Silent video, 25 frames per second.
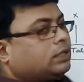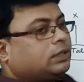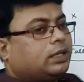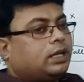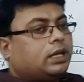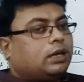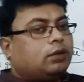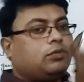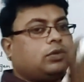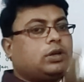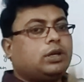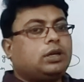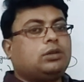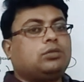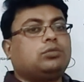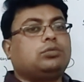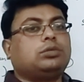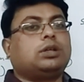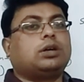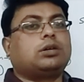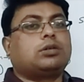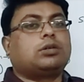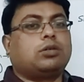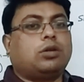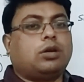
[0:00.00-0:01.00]
and then we
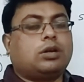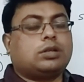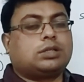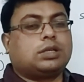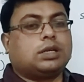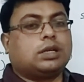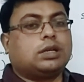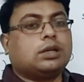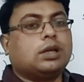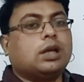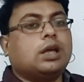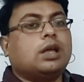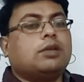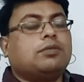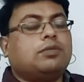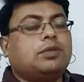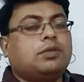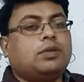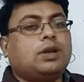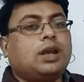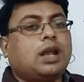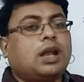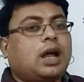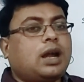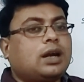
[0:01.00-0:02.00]
do the crossing,
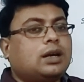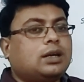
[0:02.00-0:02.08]
we will